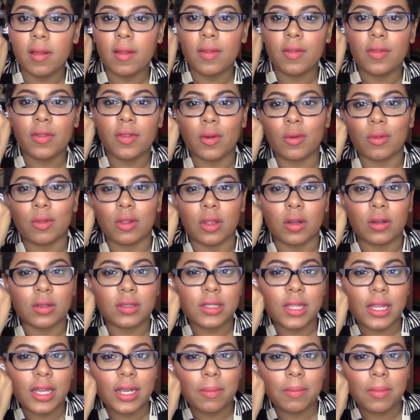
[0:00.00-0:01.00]
So it
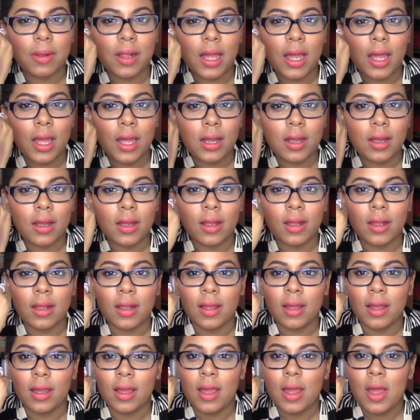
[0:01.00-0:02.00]
looks like black,
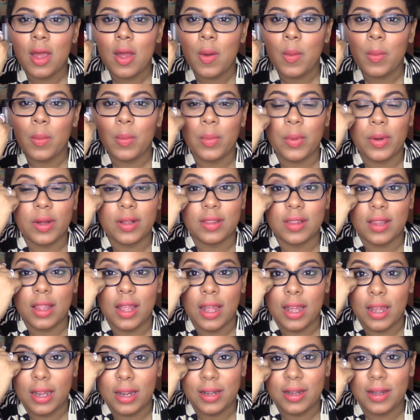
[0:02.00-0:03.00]
but
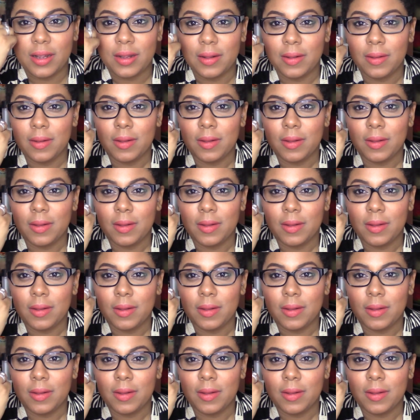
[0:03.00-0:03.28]
like